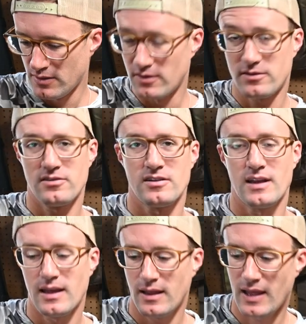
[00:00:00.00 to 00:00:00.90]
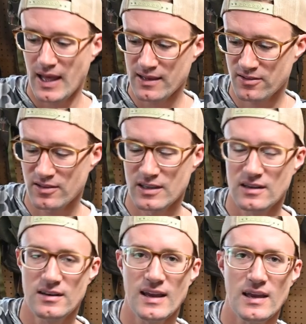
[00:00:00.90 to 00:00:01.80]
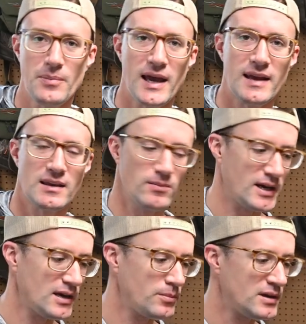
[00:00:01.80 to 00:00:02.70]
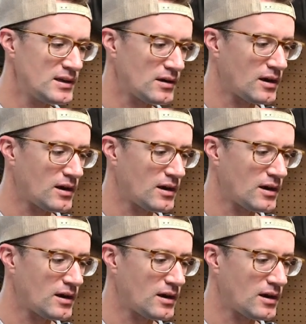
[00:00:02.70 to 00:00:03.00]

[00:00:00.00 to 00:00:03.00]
This is an excellent day pack in my opinion.